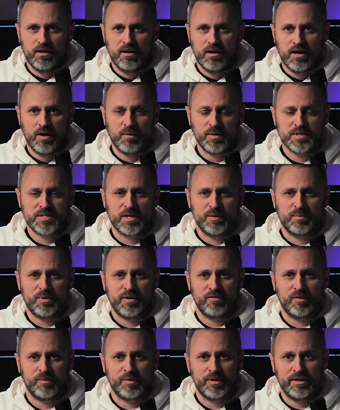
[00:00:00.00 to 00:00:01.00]
Hey, what's up
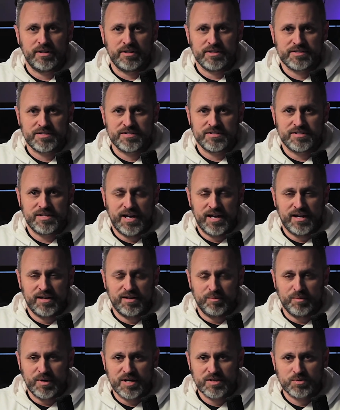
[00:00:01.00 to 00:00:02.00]
everybody? This is Dan
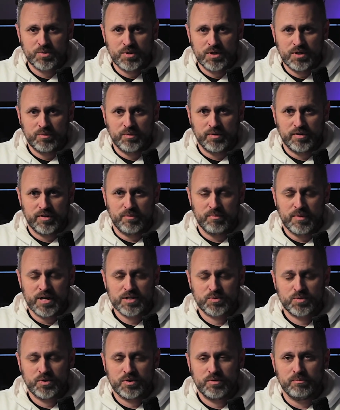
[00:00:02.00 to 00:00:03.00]
Amesqua with
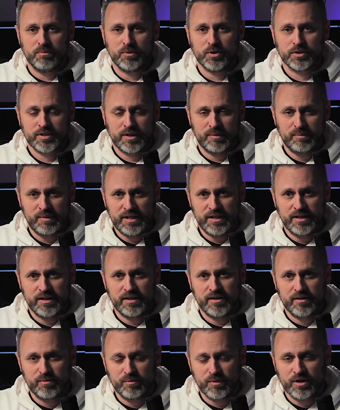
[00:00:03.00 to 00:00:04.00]
Amesqua Multimedia
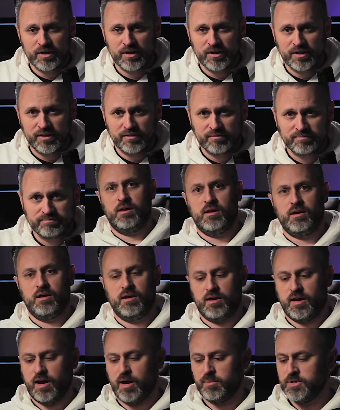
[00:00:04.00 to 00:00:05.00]
and Marketing.
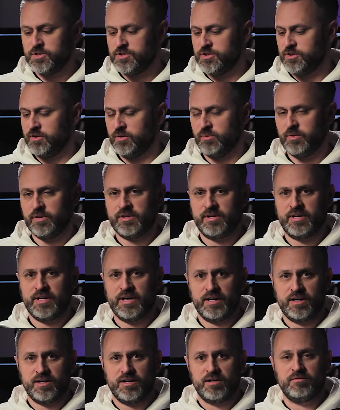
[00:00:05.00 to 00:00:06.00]
I've been shooting with a
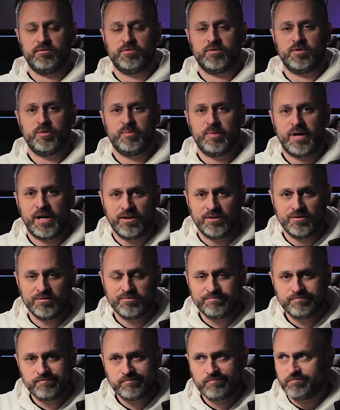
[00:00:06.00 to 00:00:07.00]
Nikon for about
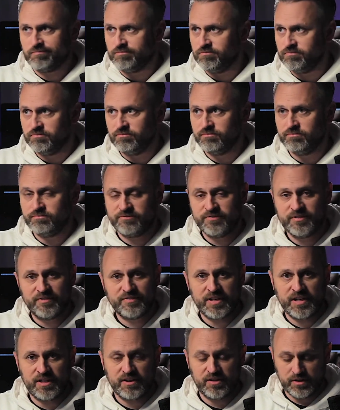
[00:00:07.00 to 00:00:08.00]

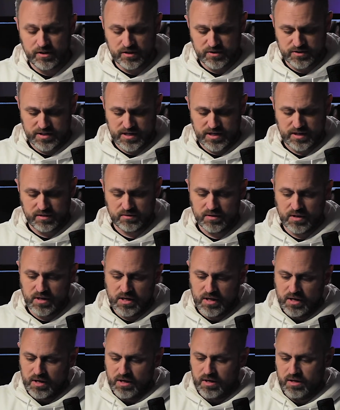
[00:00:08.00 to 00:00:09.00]
15 years now.
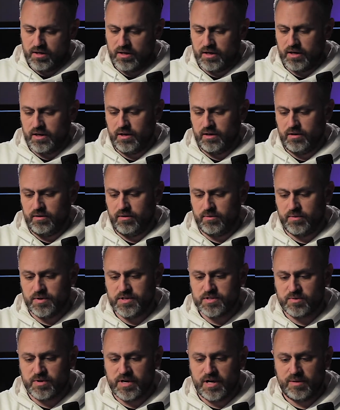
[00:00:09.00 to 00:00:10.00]
The
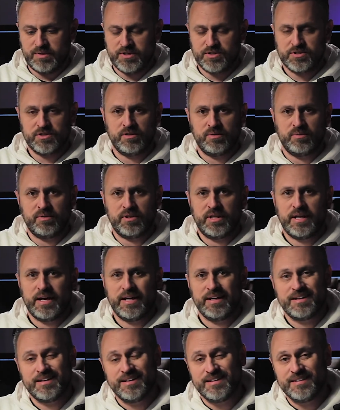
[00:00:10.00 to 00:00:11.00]
reason why I've been shooting with
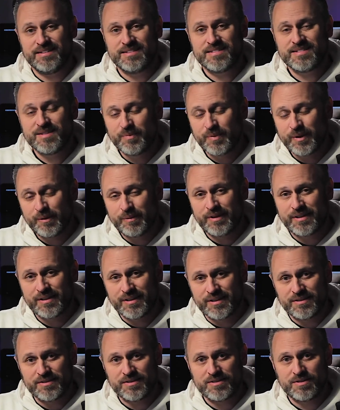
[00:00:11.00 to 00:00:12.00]
Nikon is simply
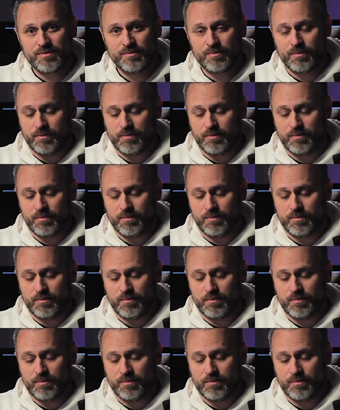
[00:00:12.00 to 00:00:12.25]
because